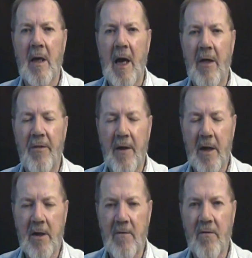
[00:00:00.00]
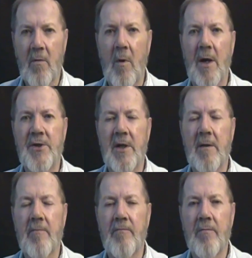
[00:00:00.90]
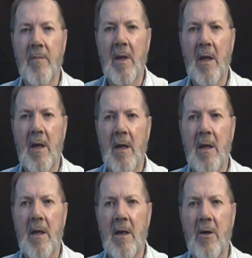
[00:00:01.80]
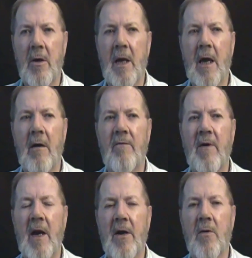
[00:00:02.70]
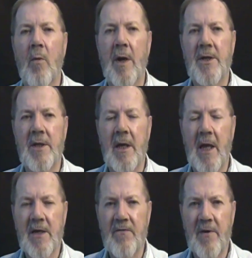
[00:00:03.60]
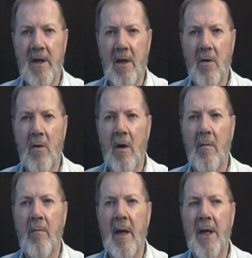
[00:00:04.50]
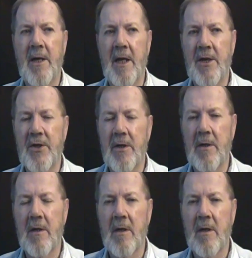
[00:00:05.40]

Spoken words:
I thank you for watching. You're now invited to watch the next video on meditation